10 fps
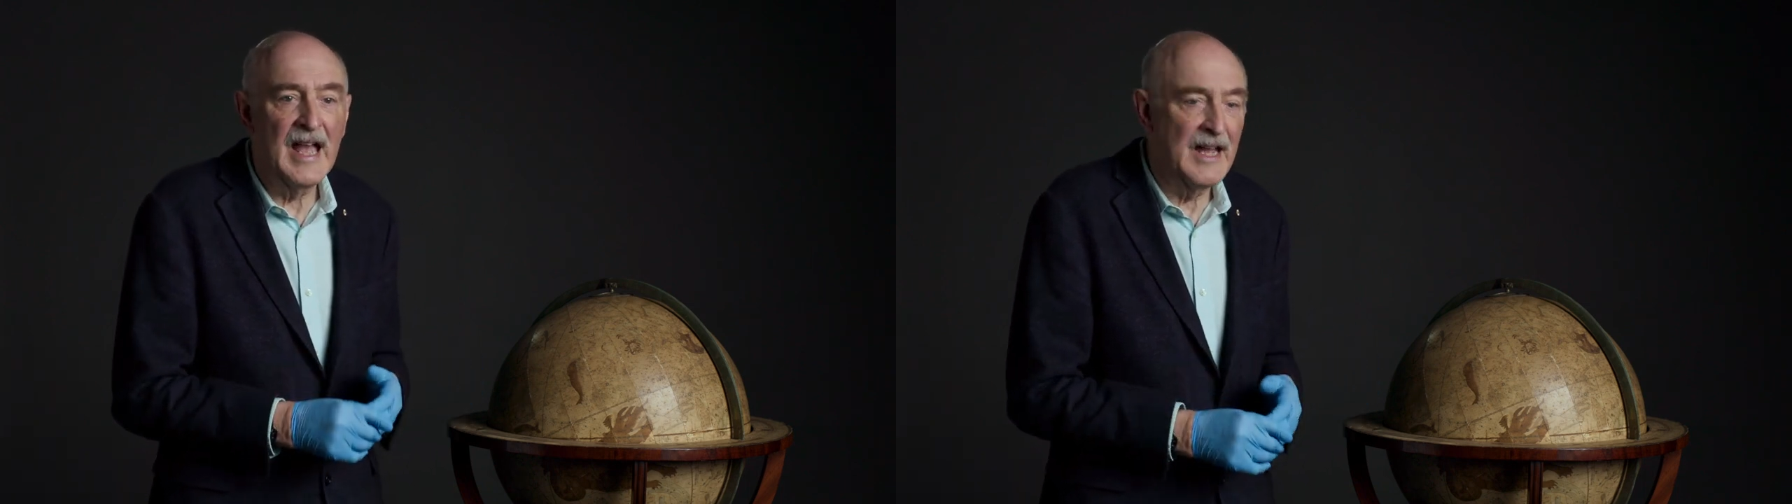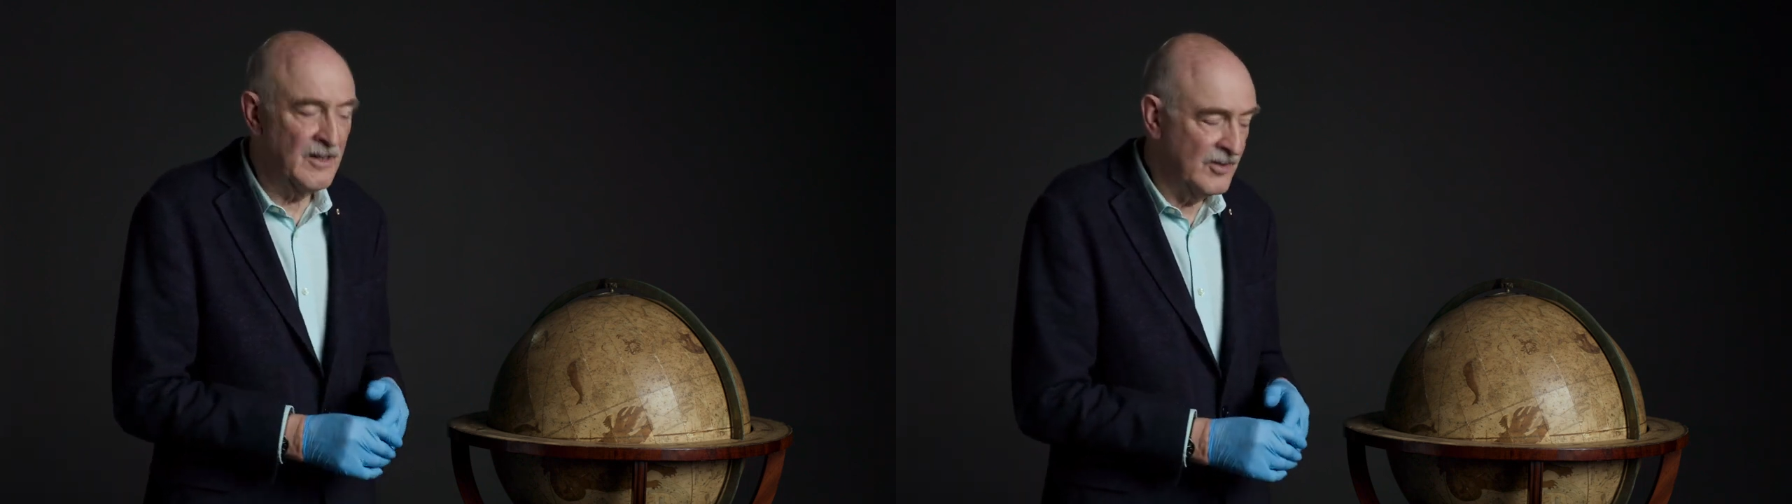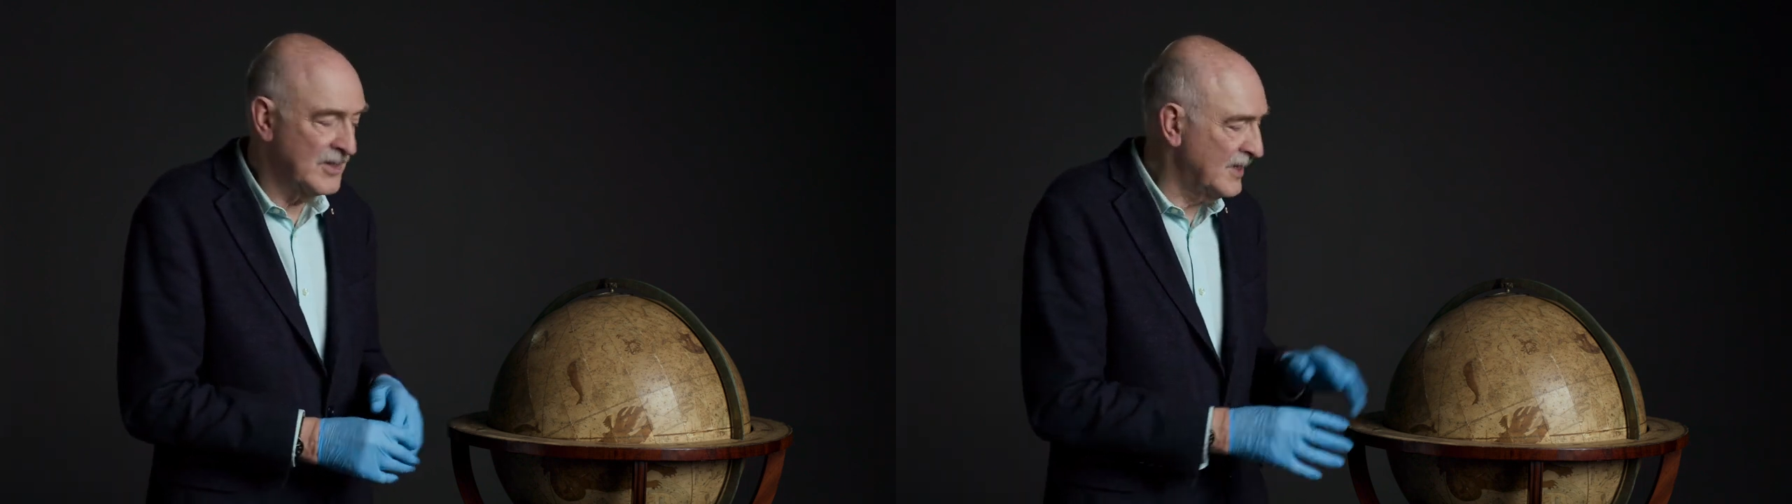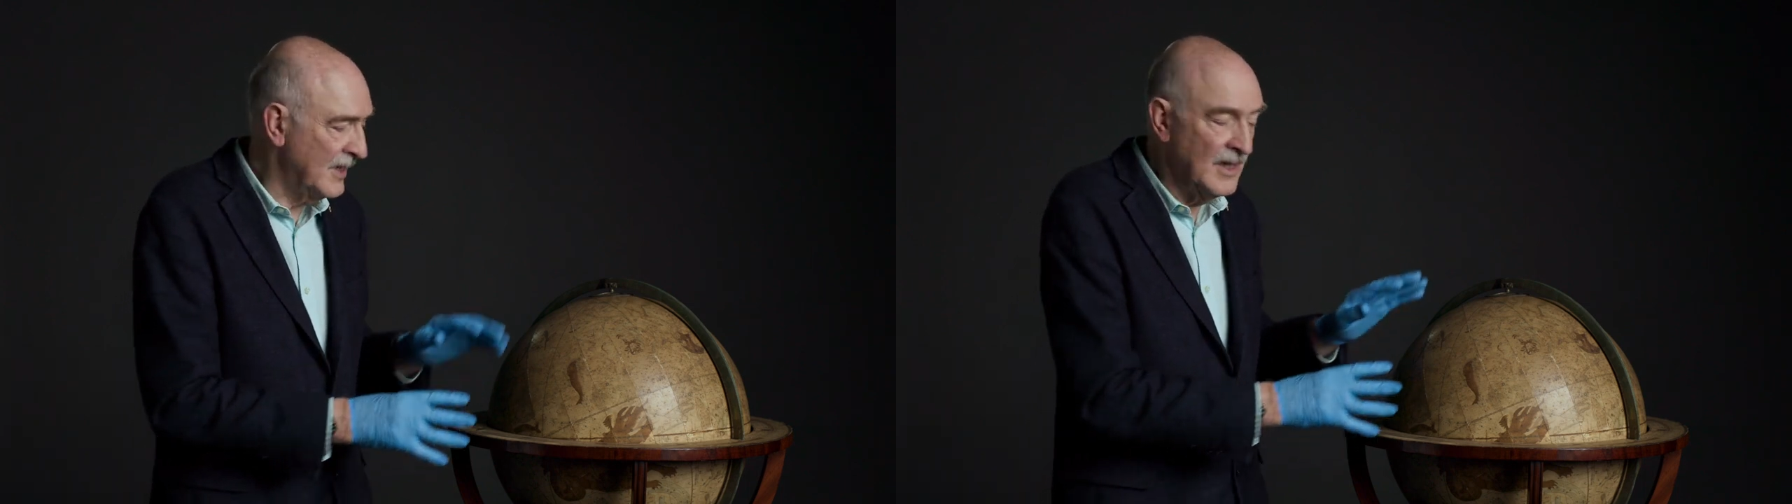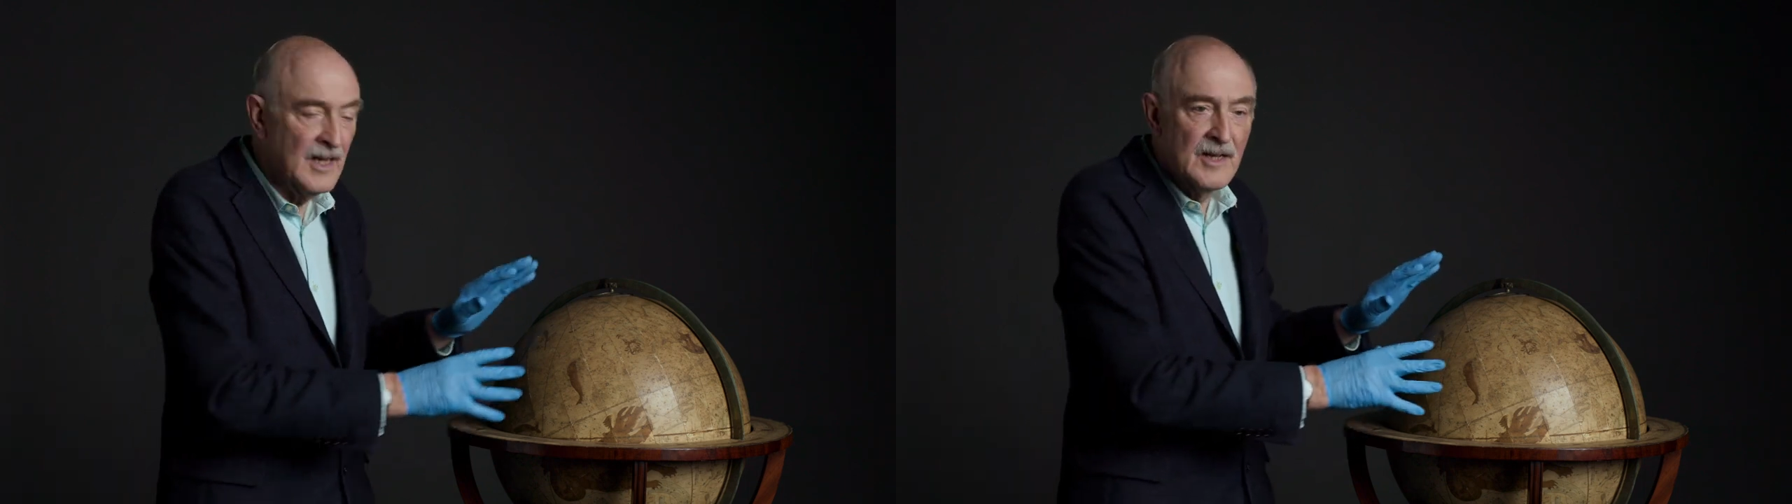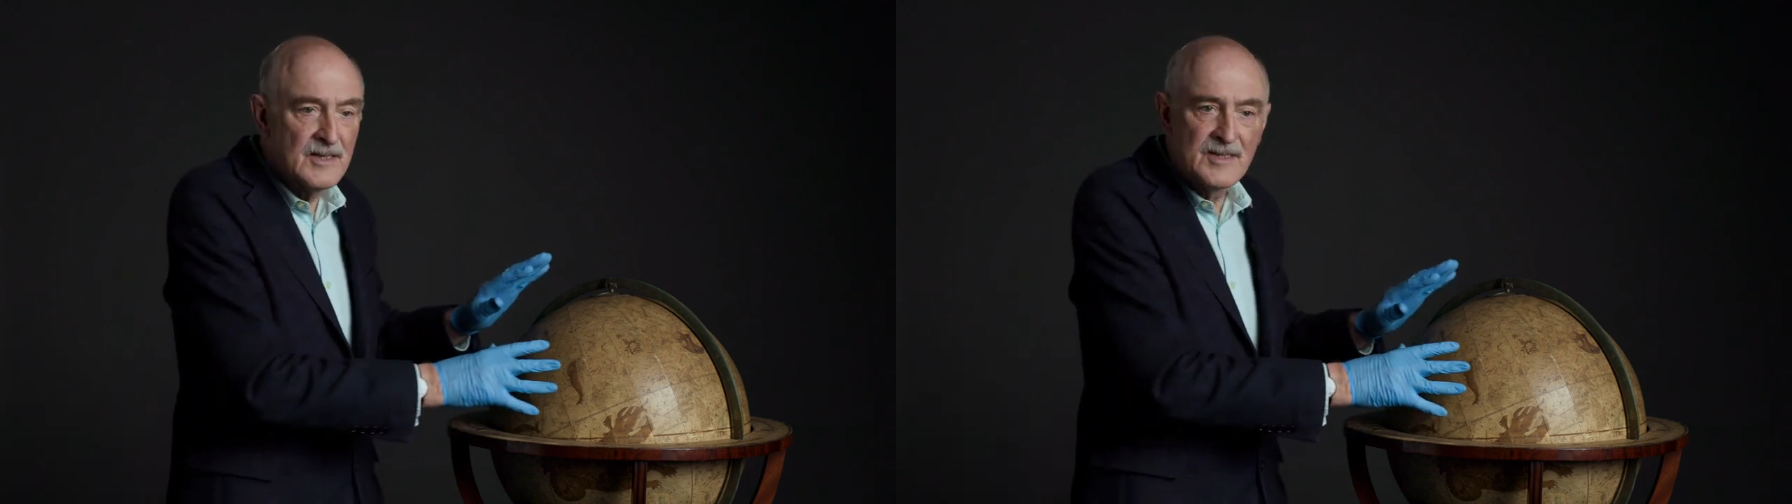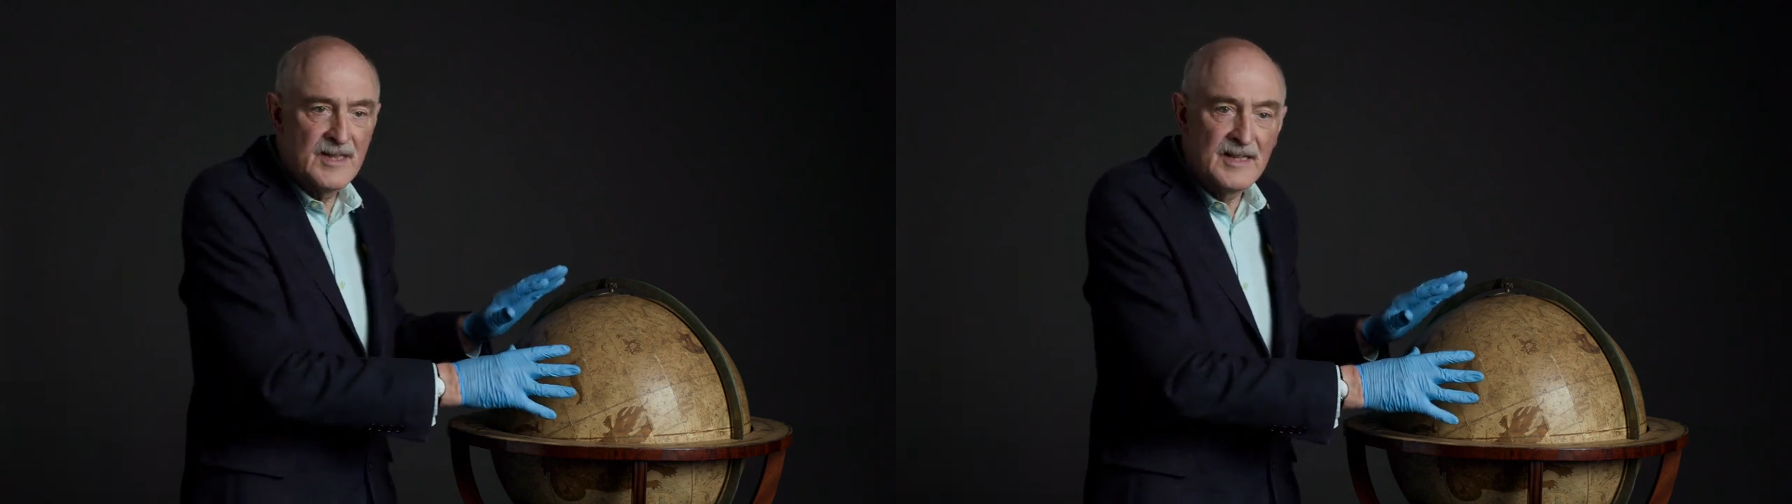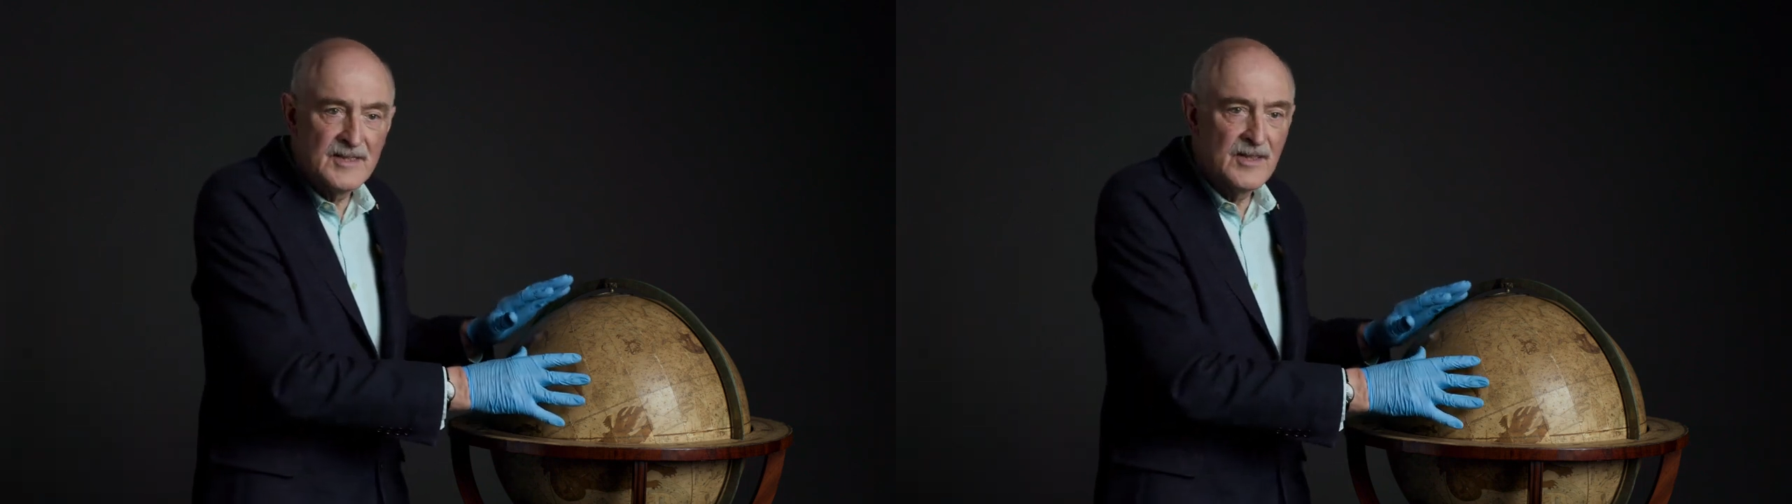accuracy,
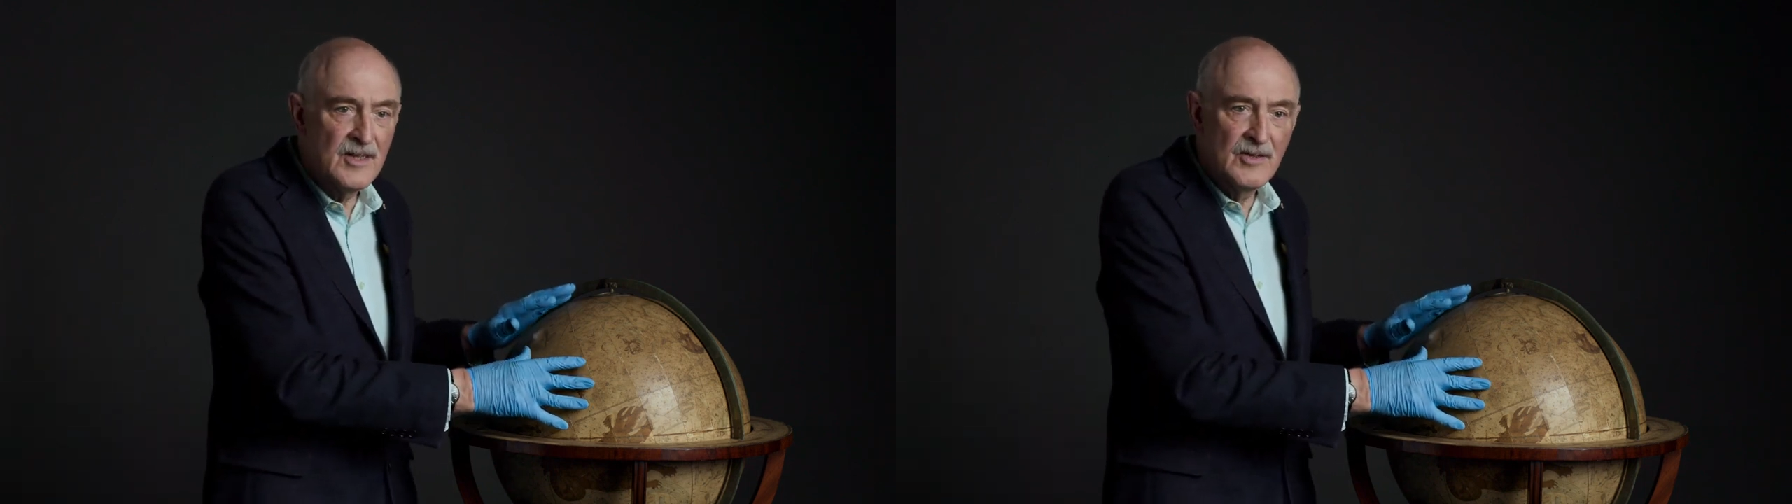things that